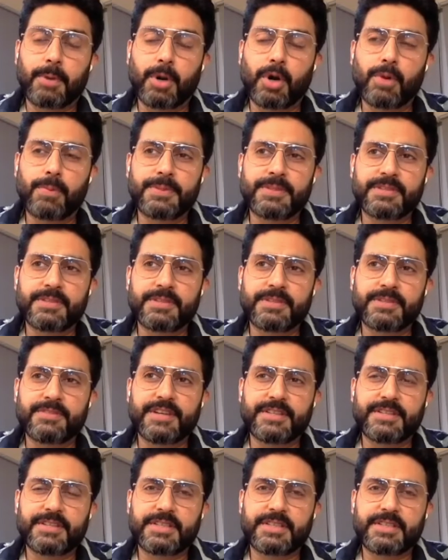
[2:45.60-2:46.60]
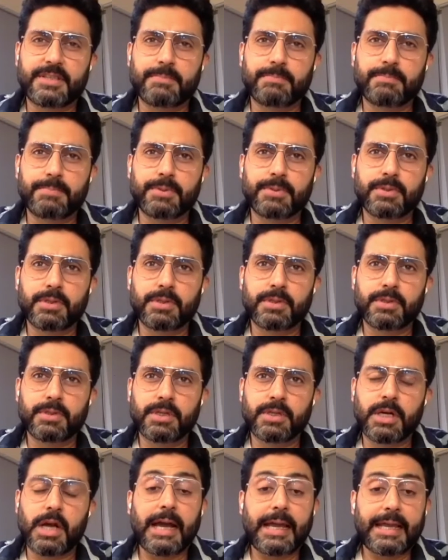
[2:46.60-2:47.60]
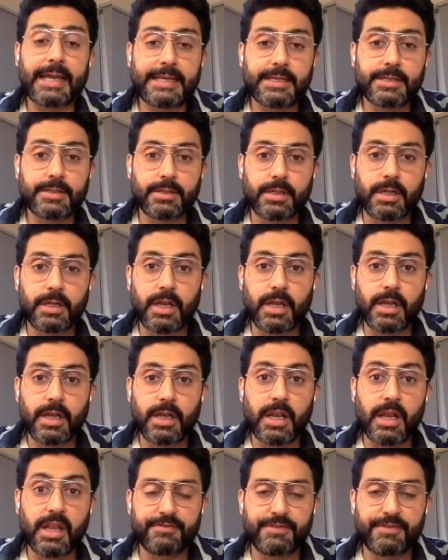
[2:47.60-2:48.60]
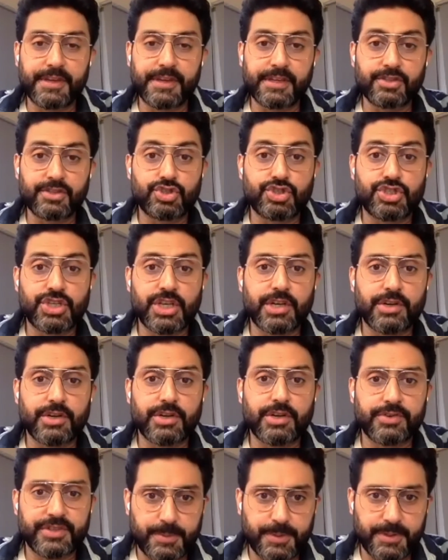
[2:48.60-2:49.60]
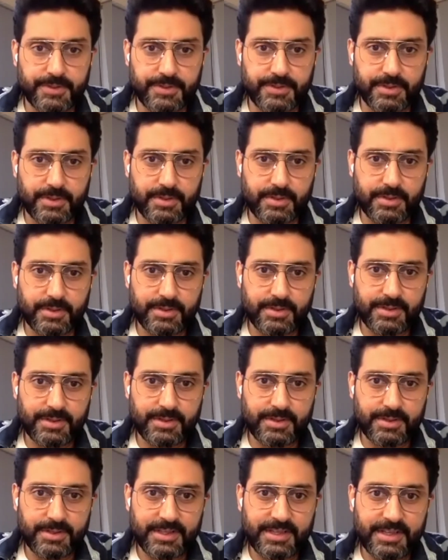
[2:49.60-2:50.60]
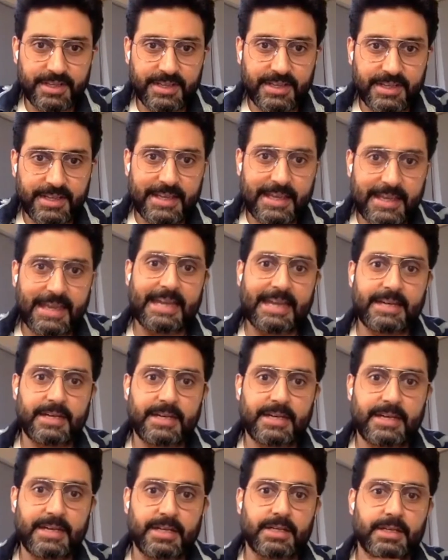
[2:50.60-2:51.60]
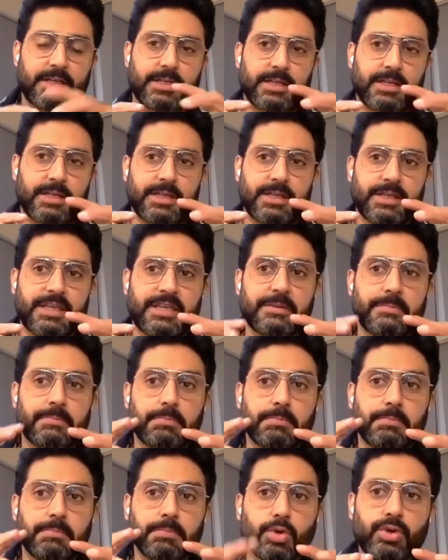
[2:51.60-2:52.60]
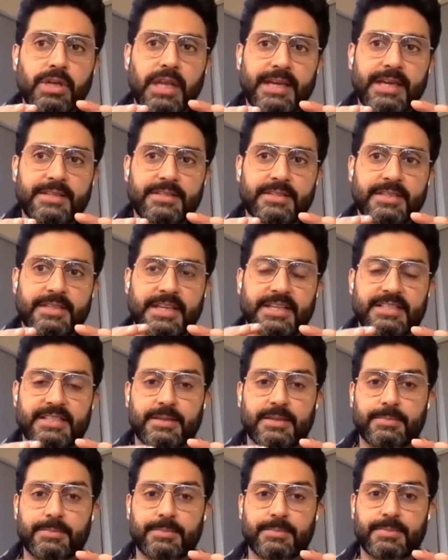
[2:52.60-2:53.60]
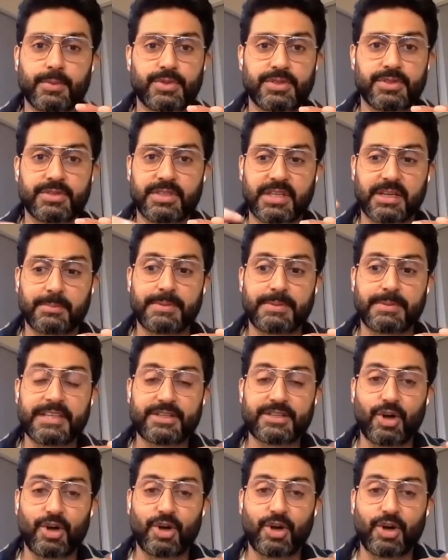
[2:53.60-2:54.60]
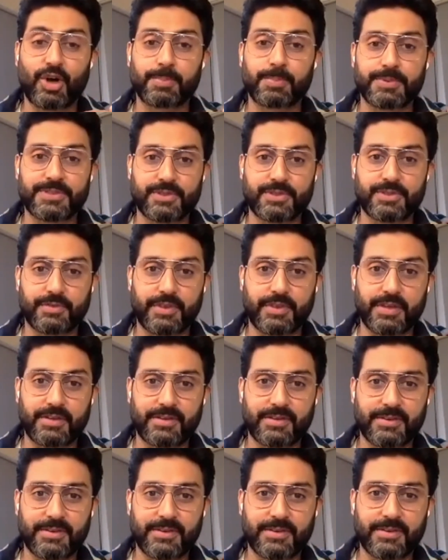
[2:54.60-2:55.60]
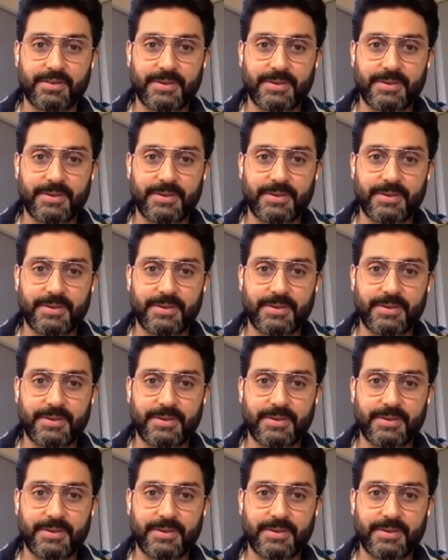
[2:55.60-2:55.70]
Bob is a very simple, kind, loving, generous person. And he moonlights as something which is the complete opposite of that.